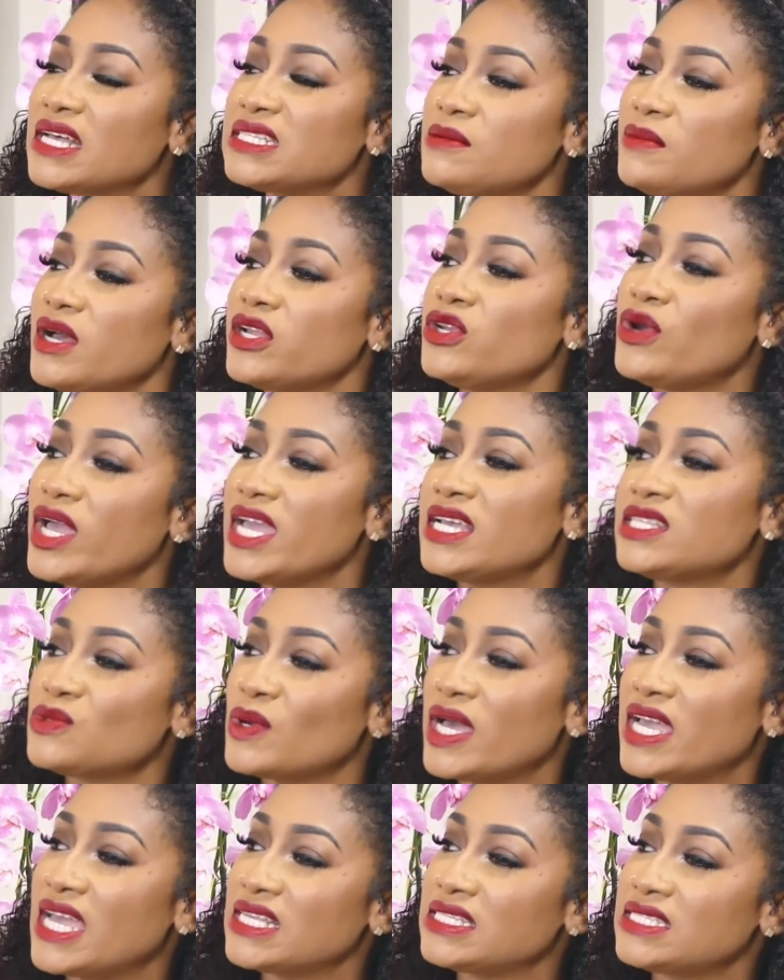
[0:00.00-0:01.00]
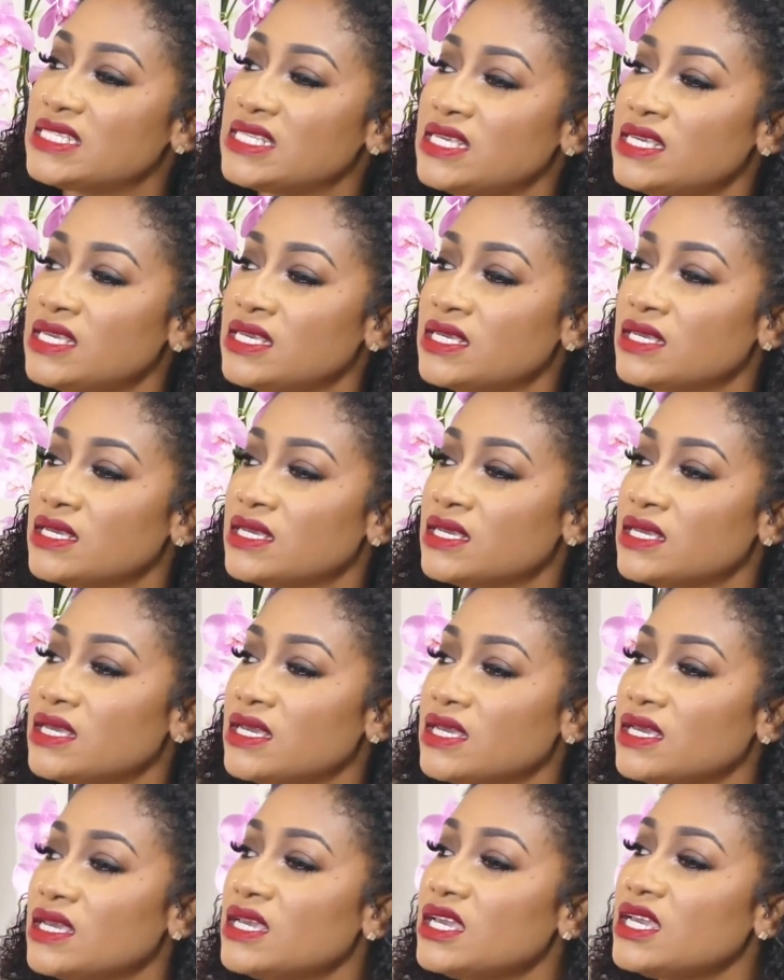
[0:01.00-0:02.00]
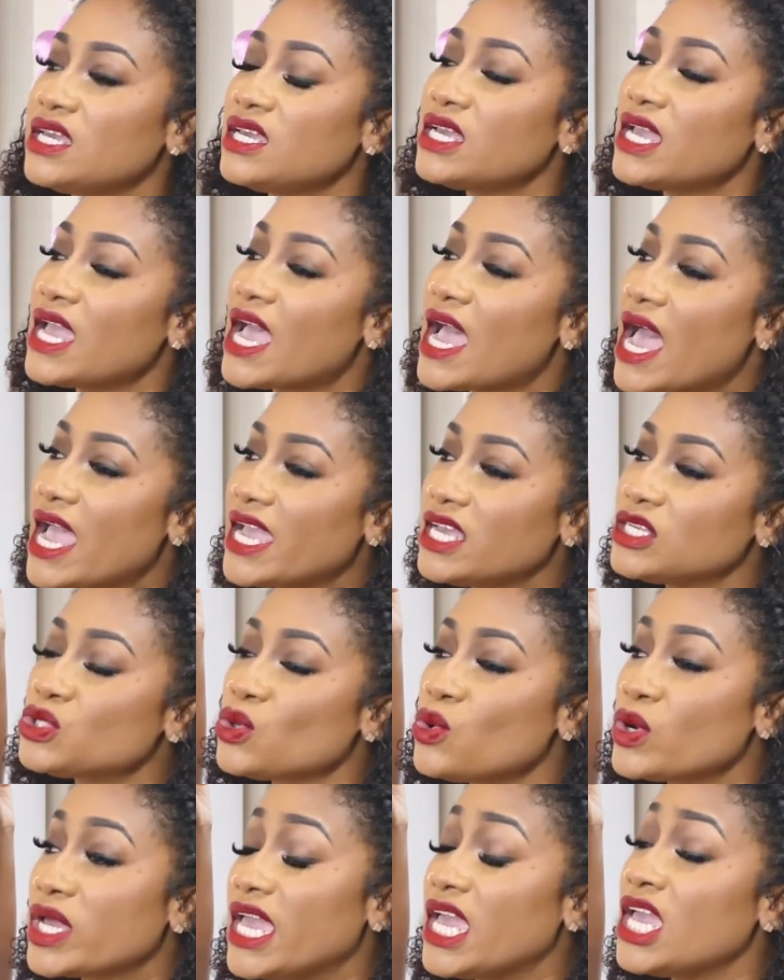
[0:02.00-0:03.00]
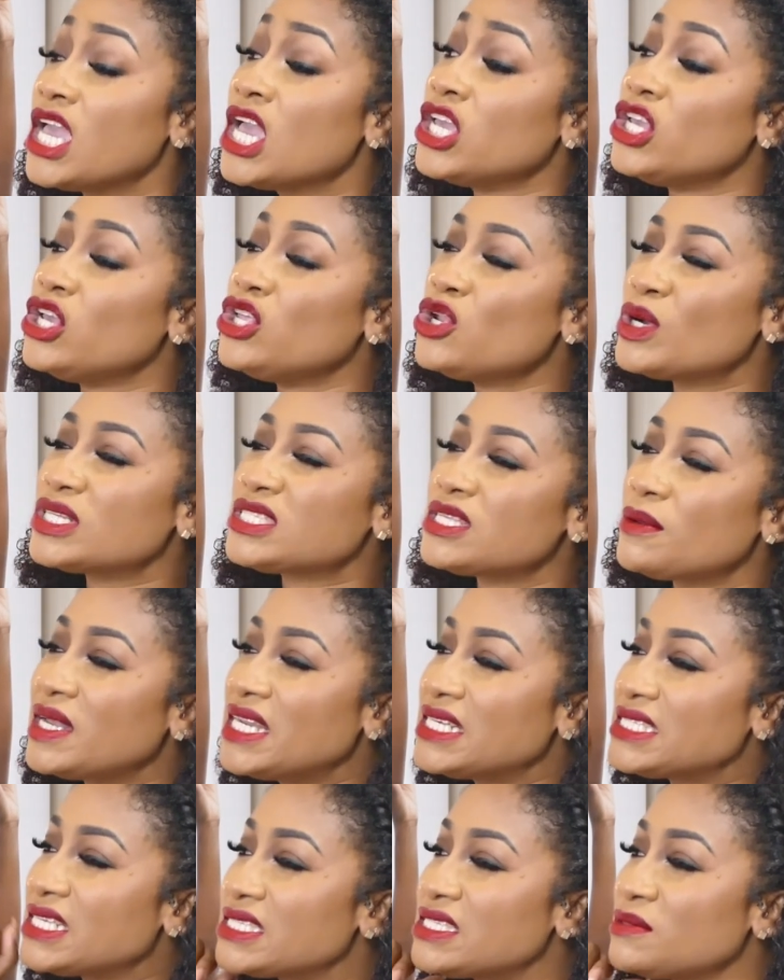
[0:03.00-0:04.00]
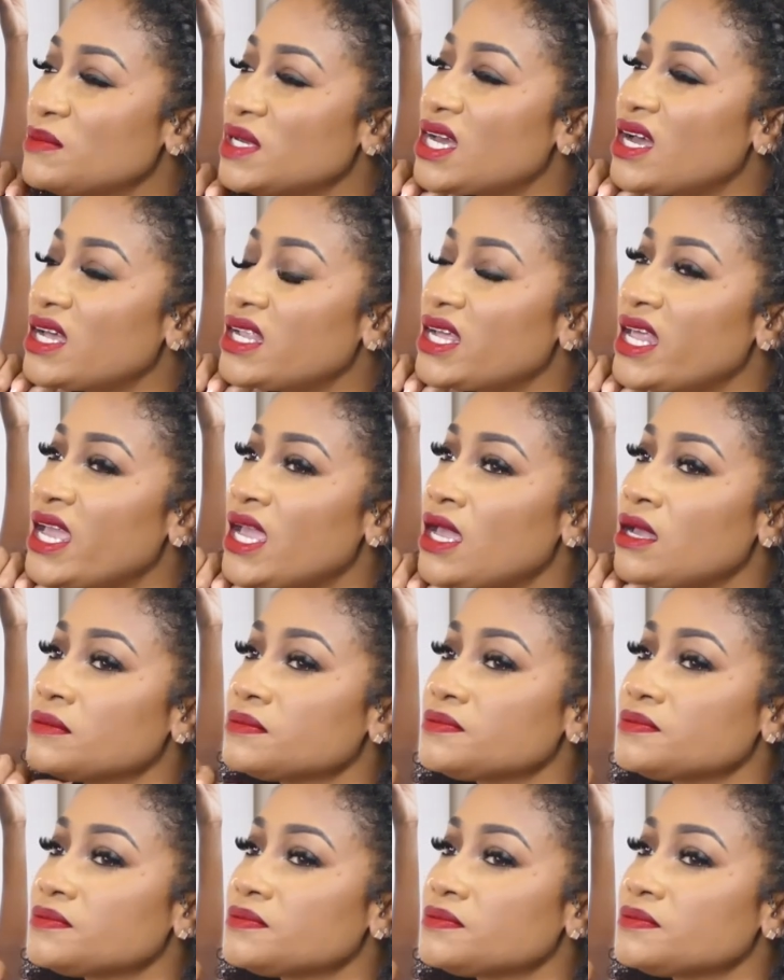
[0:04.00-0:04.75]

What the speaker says: him do X, Y, and Z, is okay. You know what somebody said to me the other day?